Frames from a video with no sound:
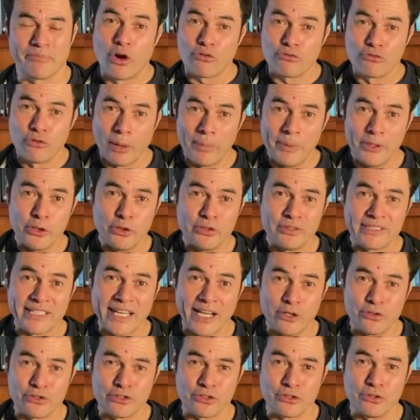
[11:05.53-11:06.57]
Robinhood
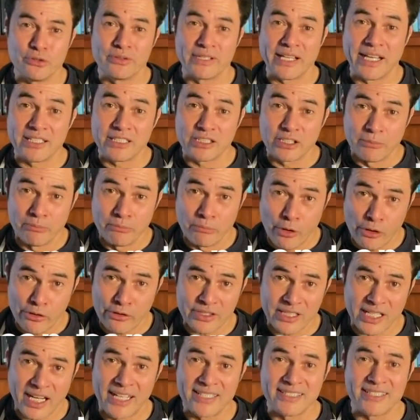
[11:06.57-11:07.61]
tells you they're
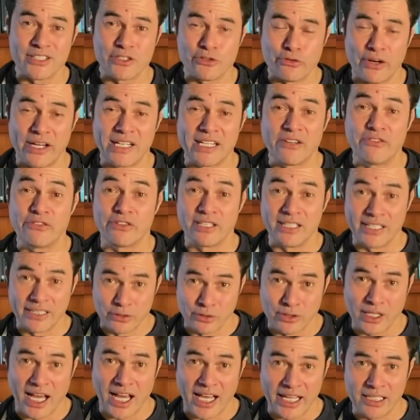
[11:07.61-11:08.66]
democratizing trading for the little
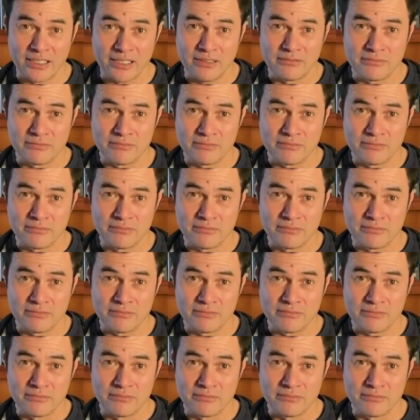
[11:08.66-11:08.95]
guy.